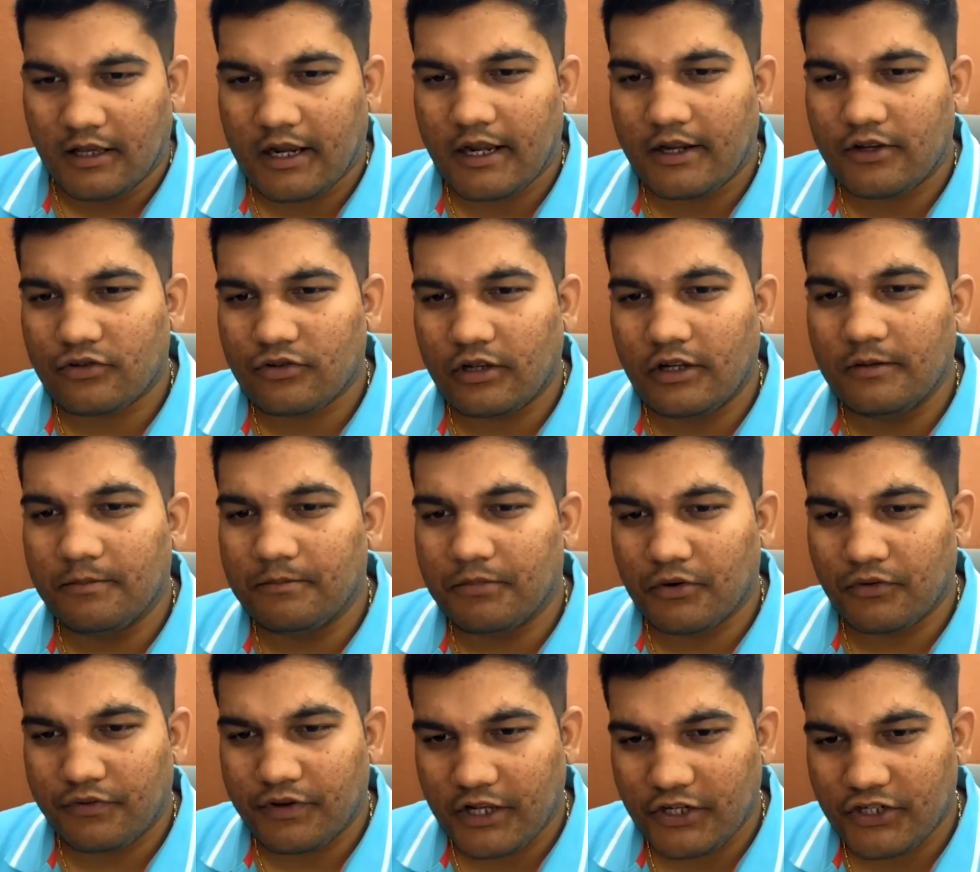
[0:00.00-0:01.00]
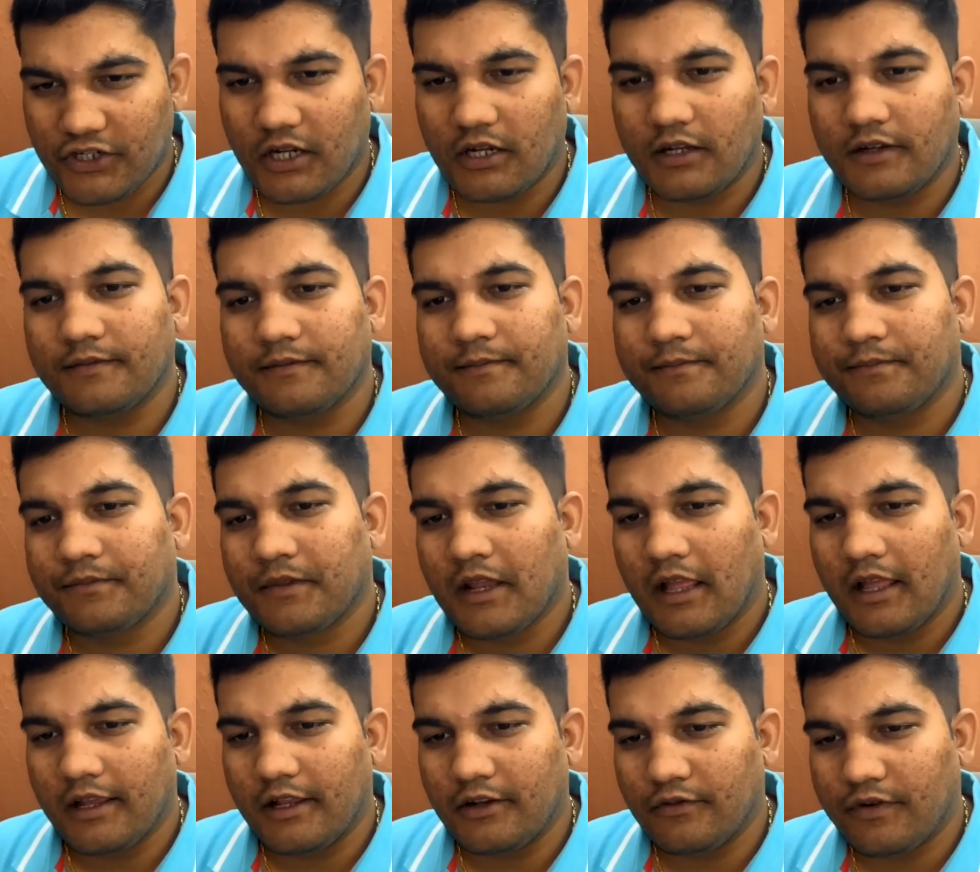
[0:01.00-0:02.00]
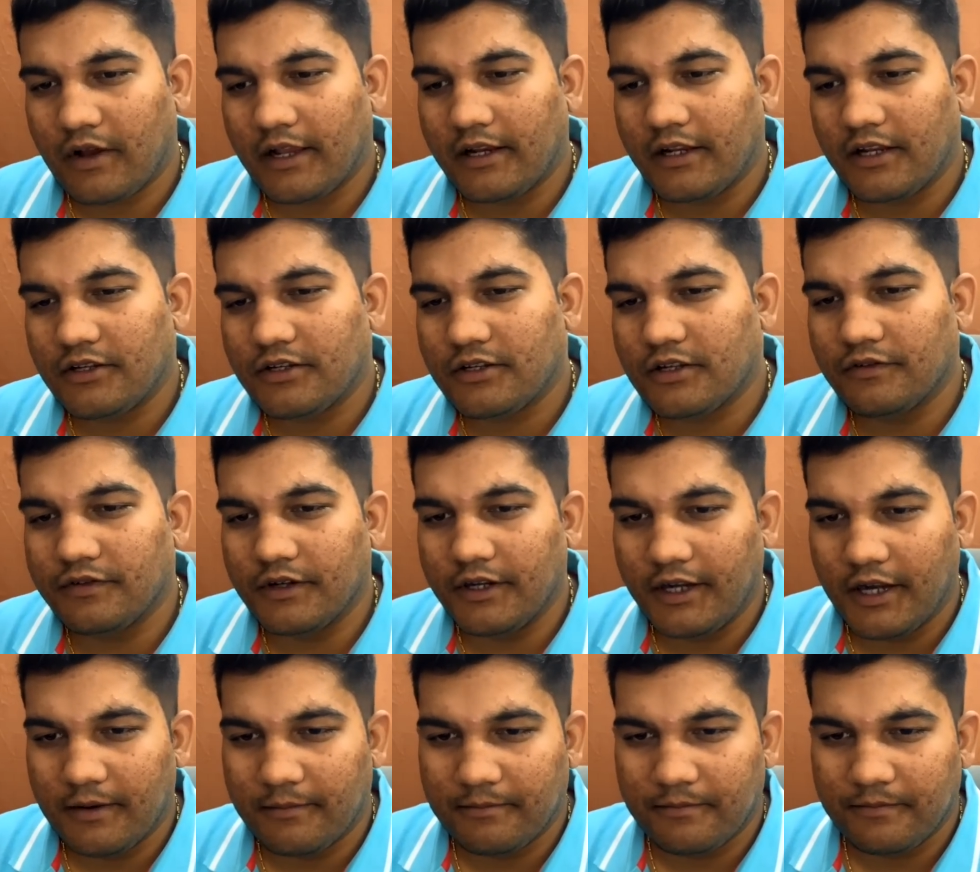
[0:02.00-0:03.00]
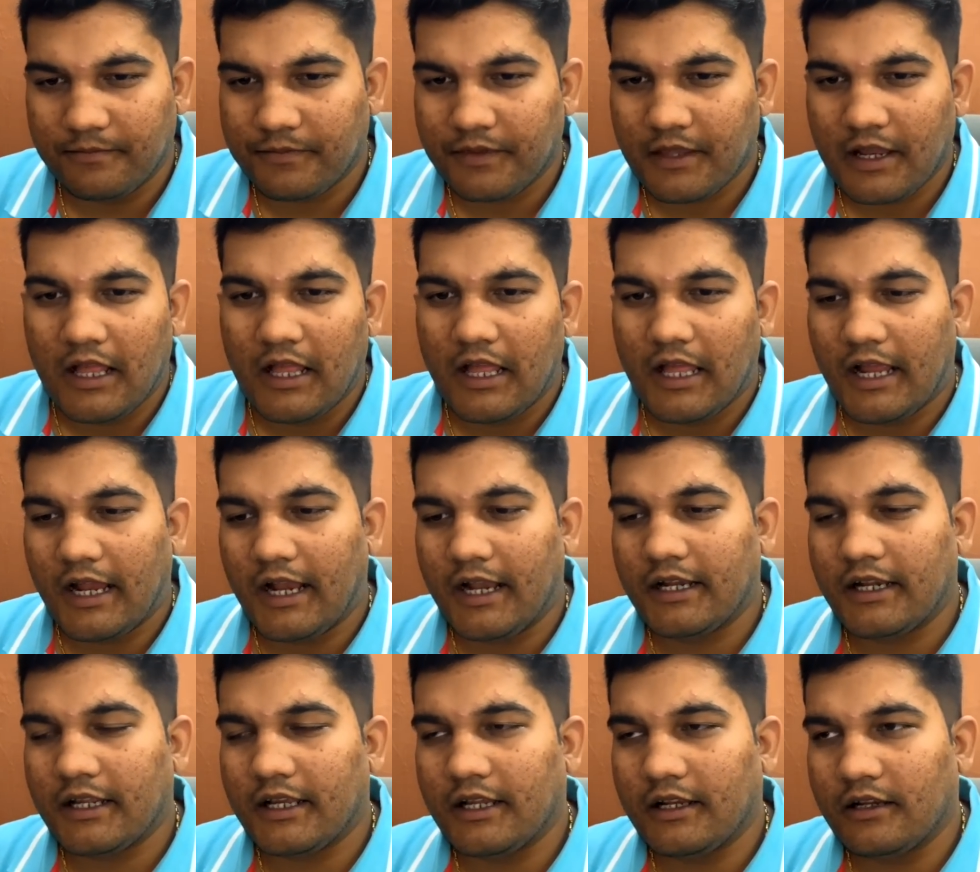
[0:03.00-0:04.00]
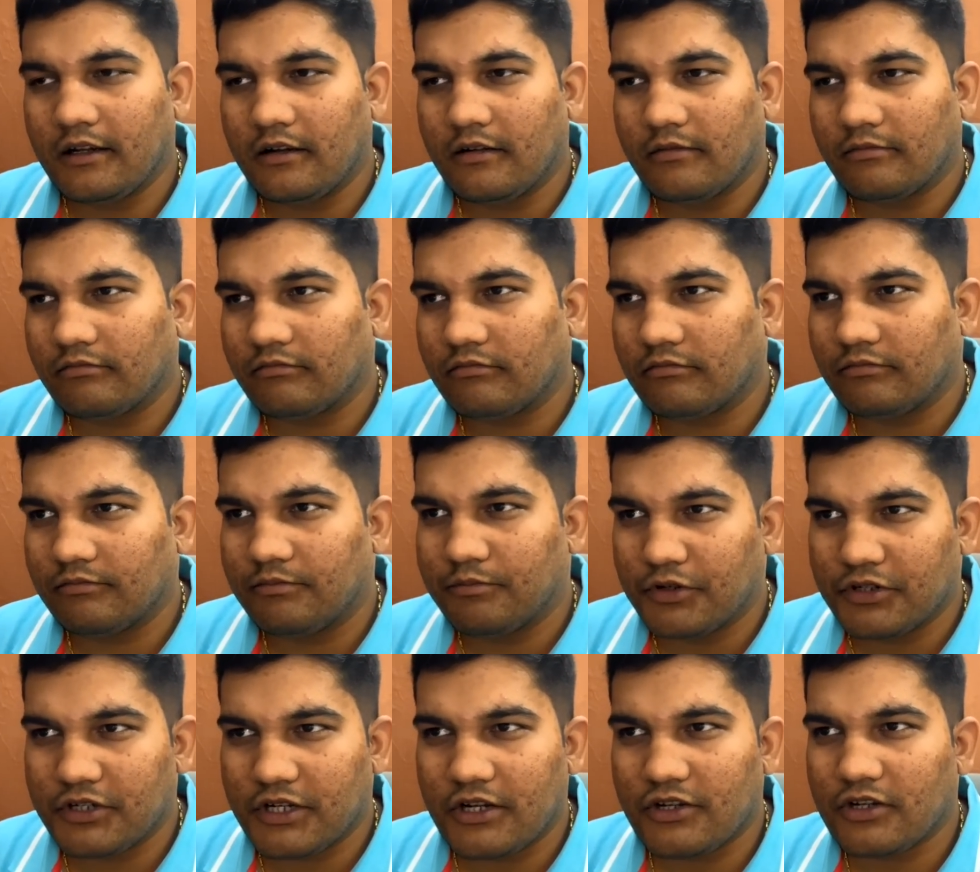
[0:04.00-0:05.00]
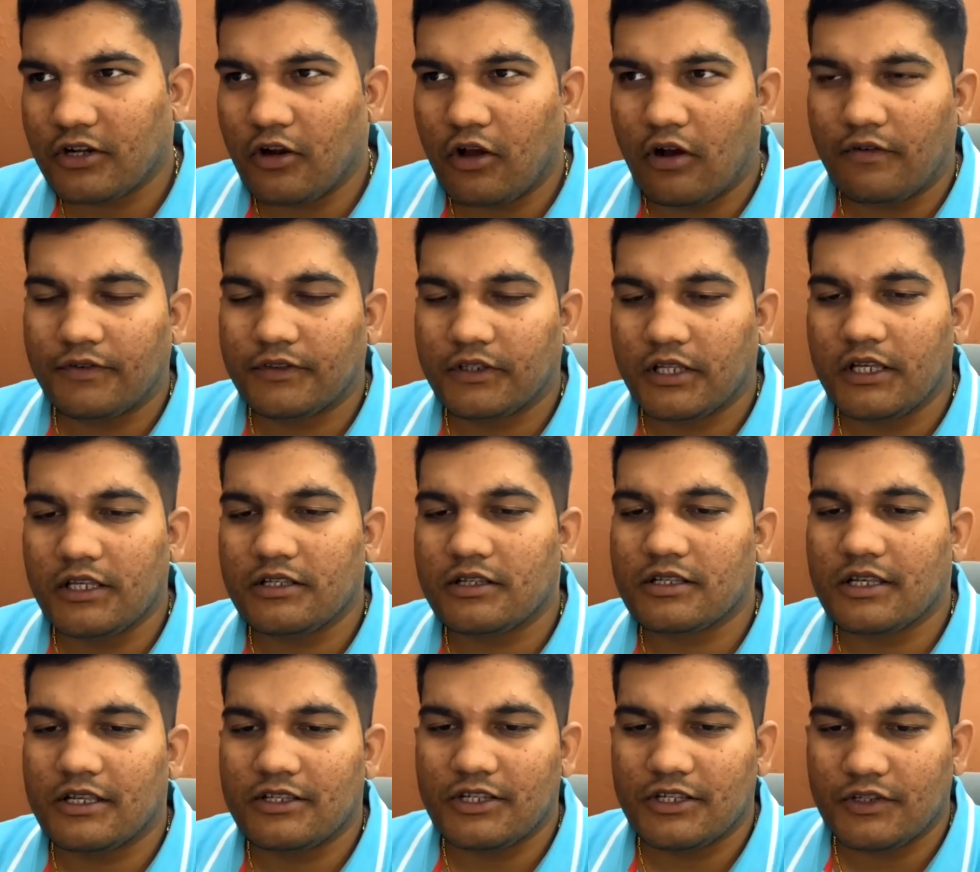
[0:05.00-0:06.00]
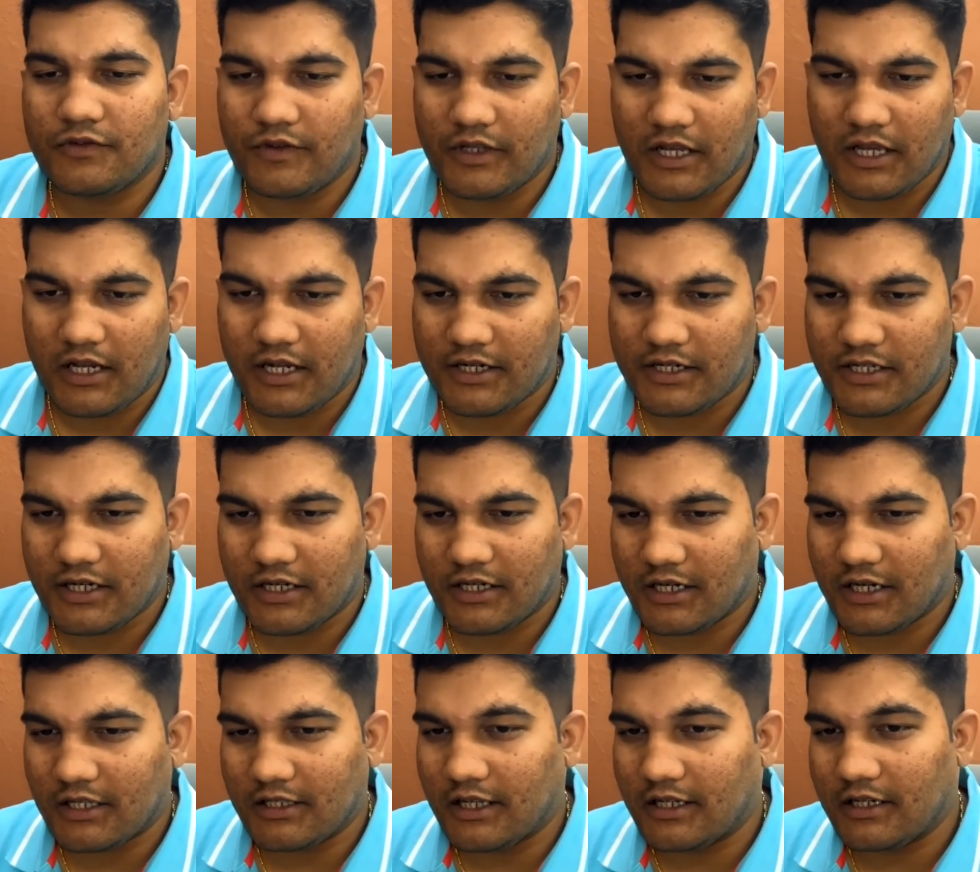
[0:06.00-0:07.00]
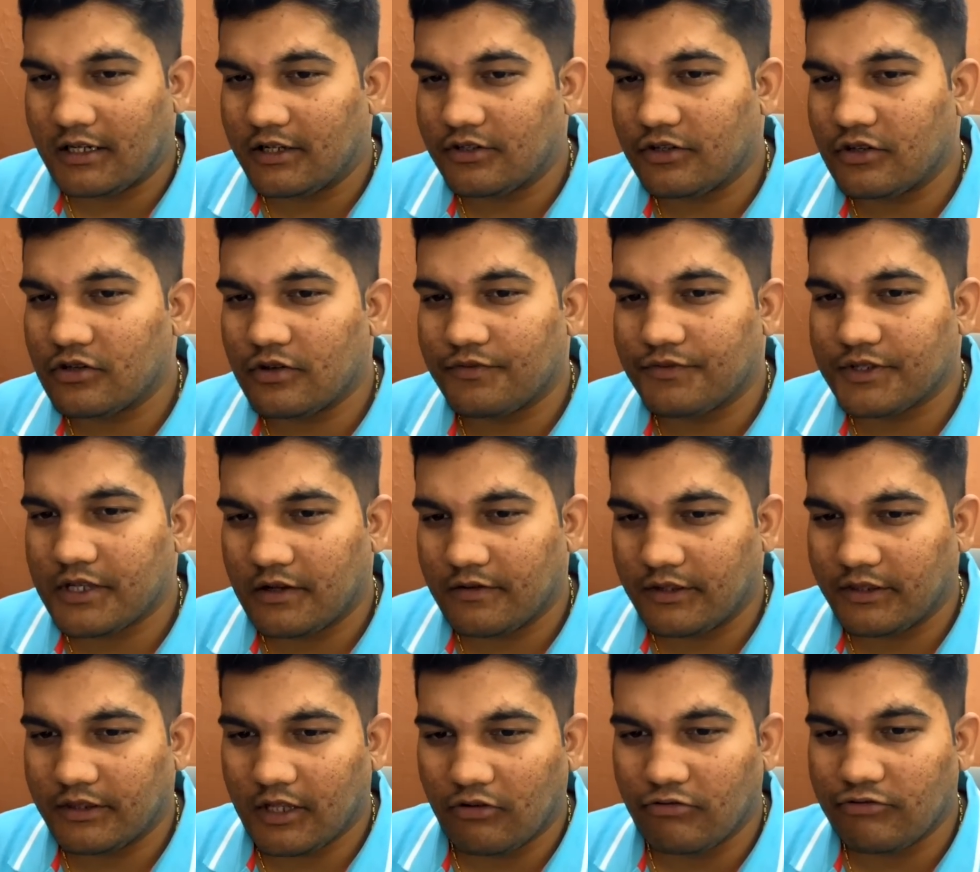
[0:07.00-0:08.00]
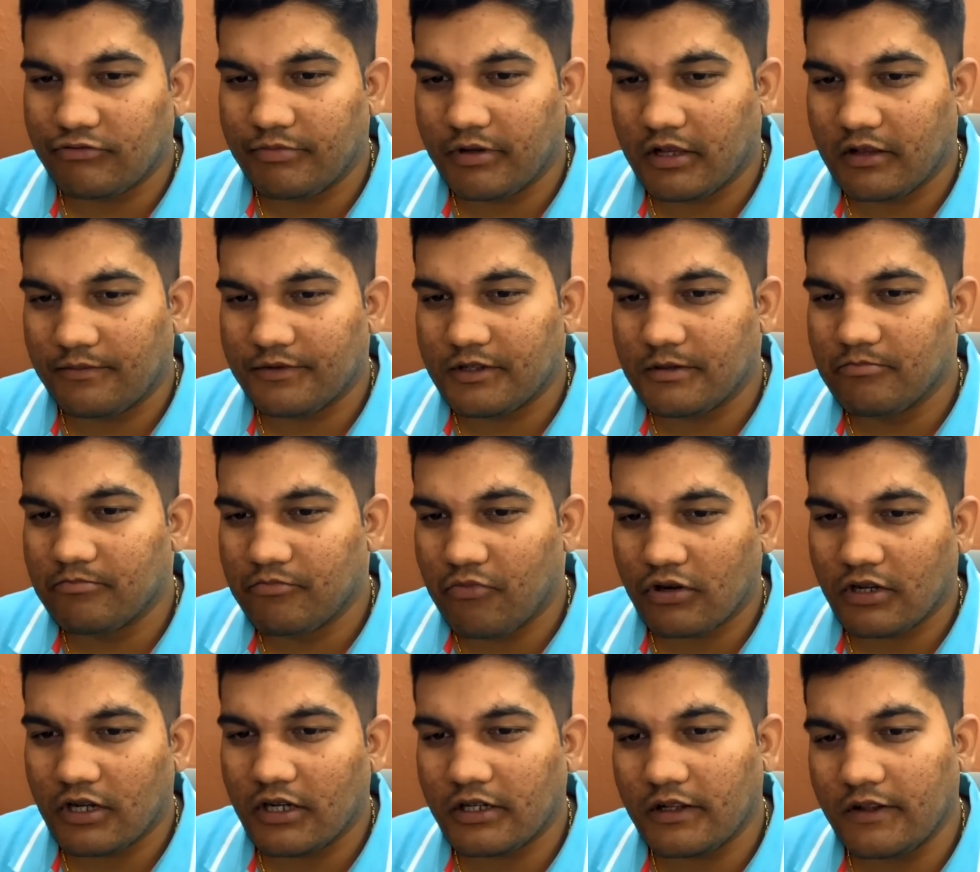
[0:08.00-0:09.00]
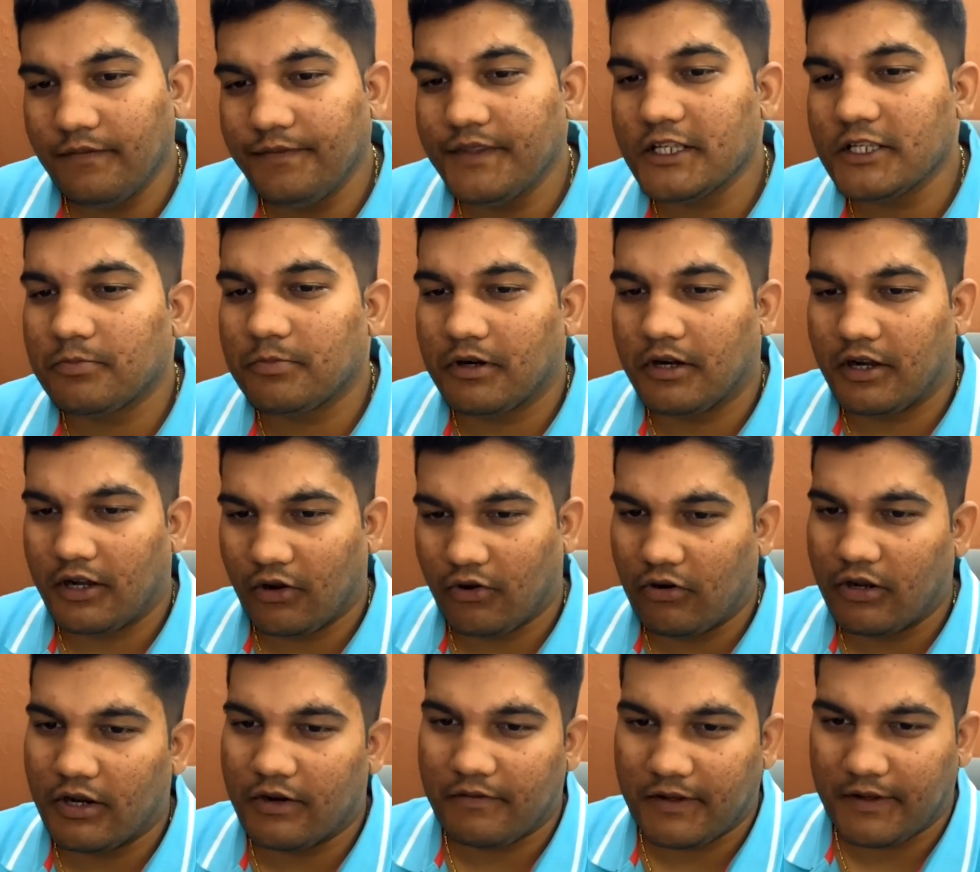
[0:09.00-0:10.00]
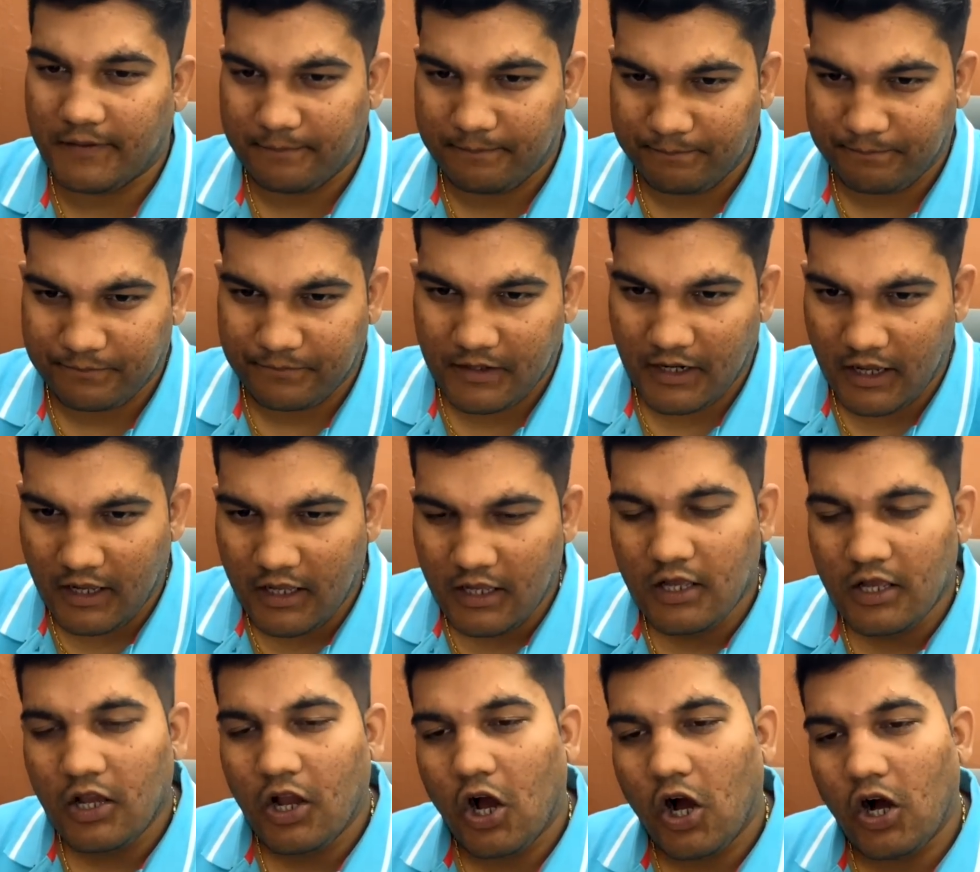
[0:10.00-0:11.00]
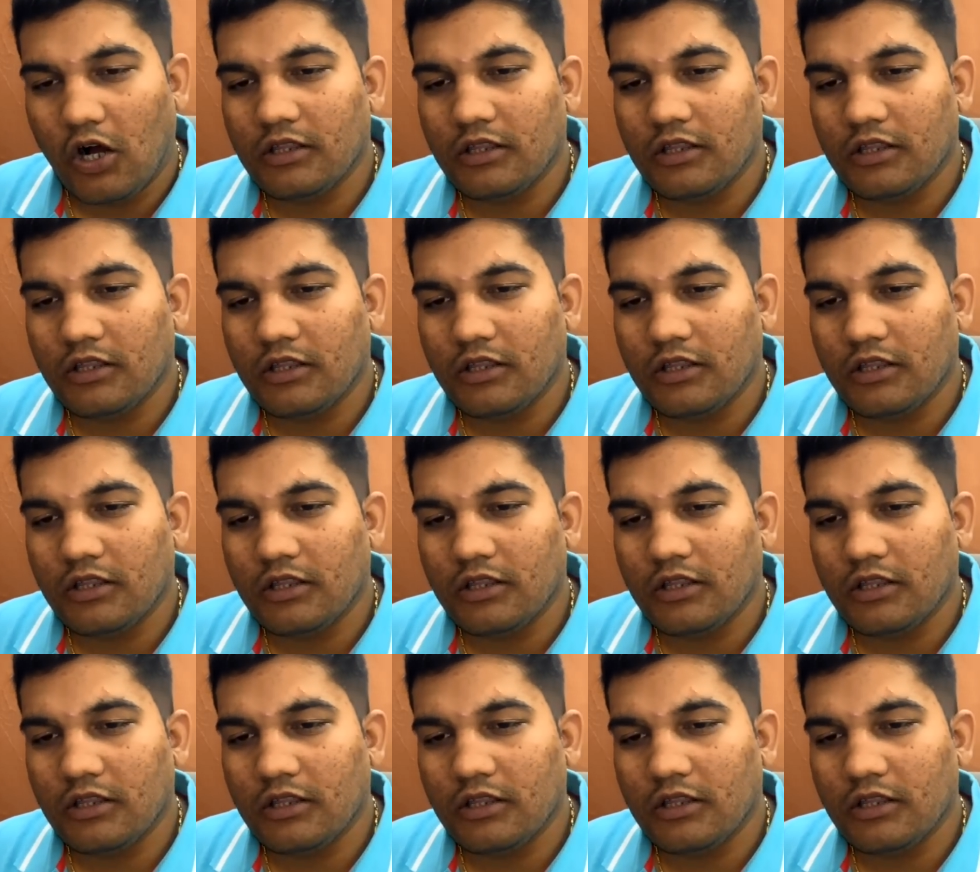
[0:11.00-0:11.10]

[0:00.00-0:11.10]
right? So in profession, in financial freedom, and in possession of things such as vehicle, et cetera, the analysis of seventh house becomes important in this particular way.